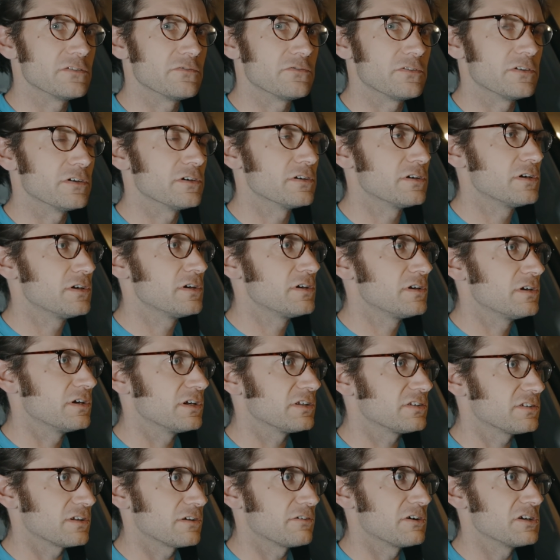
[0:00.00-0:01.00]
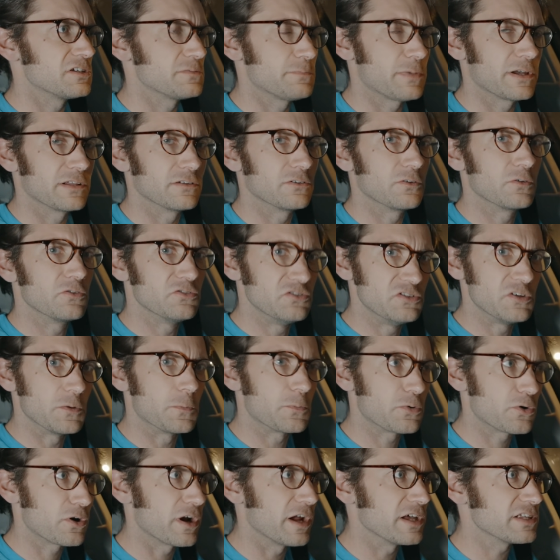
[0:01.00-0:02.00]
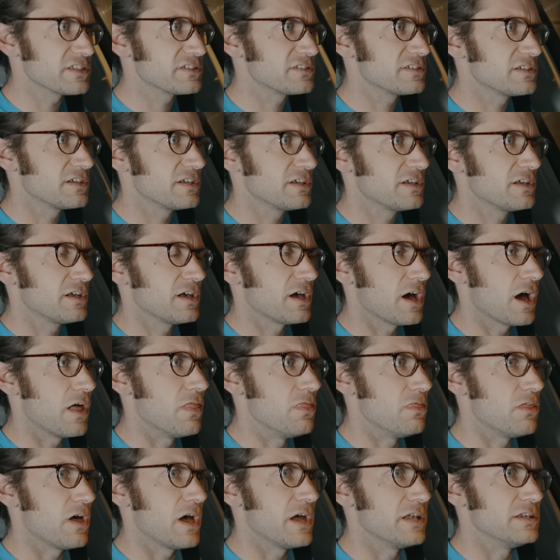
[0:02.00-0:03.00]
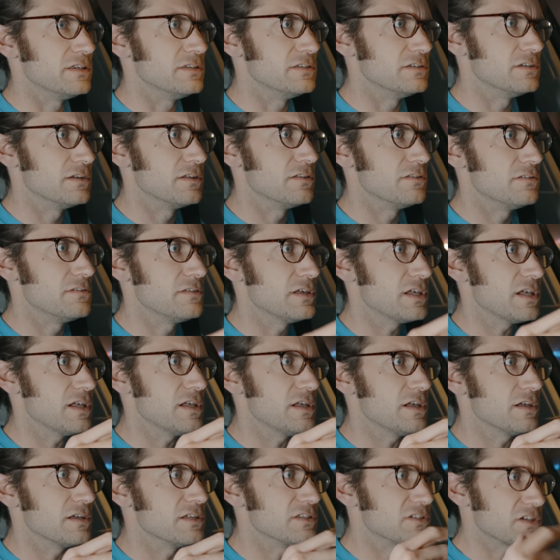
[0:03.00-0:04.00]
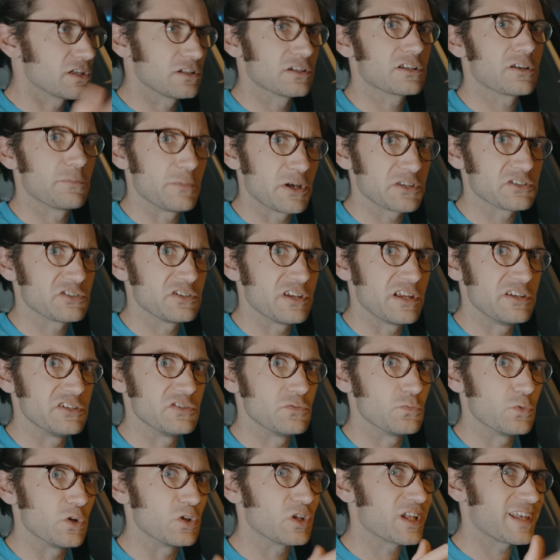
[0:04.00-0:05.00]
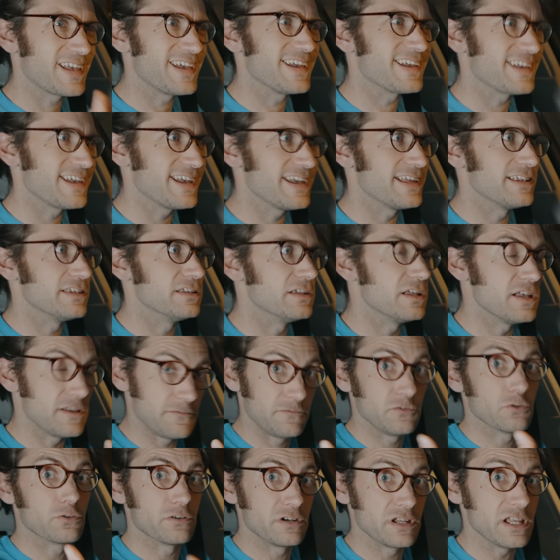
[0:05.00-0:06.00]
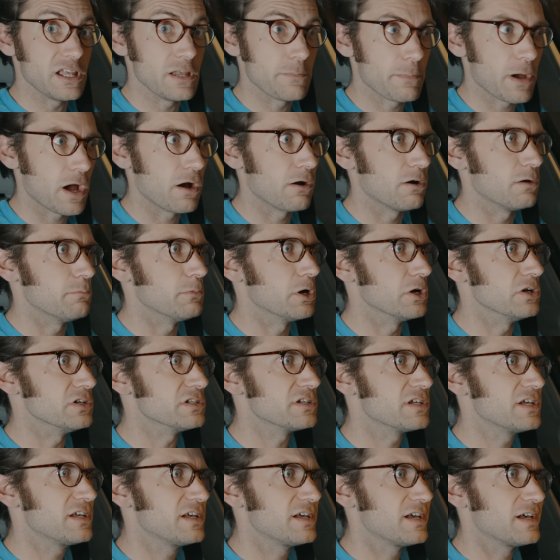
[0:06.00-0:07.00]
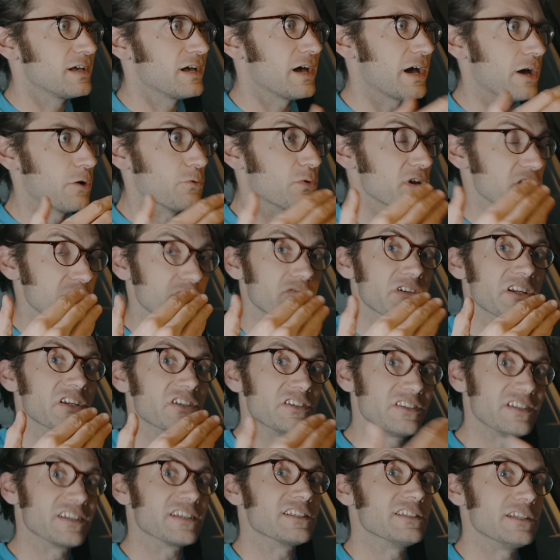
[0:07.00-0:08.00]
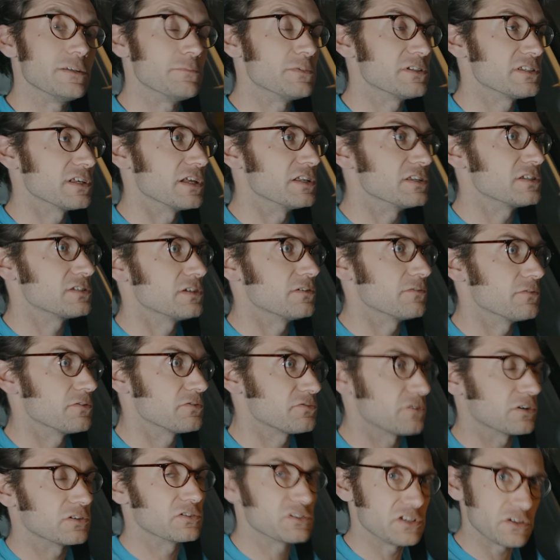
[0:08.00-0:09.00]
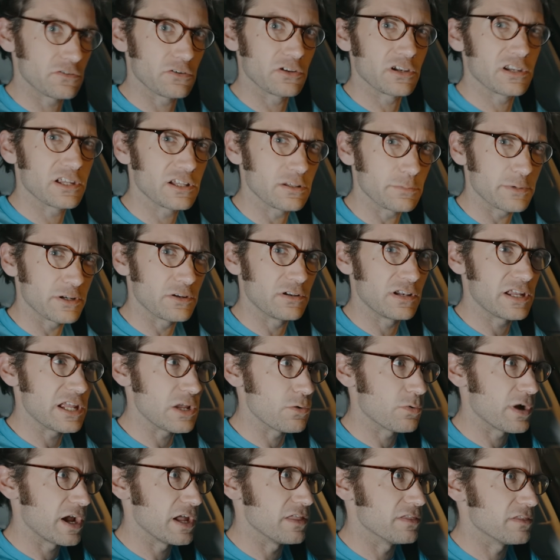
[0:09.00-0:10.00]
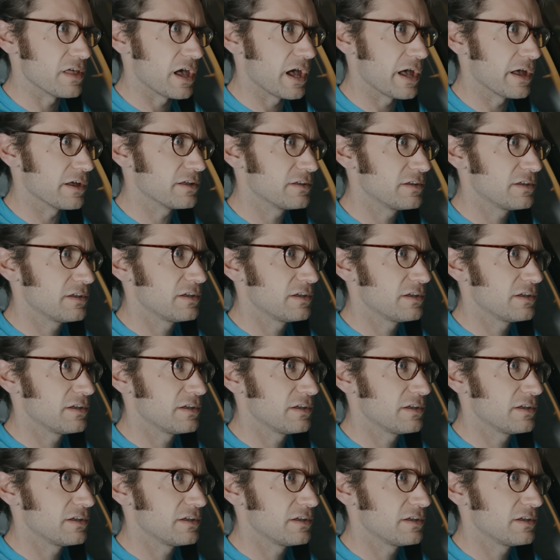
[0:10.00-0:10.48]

of the accelerator pedal depressed, and then the internal combustion engine will kick in if you're in e-power mode when you reach 60% of the throttle. So you've got a little bit of leeway there,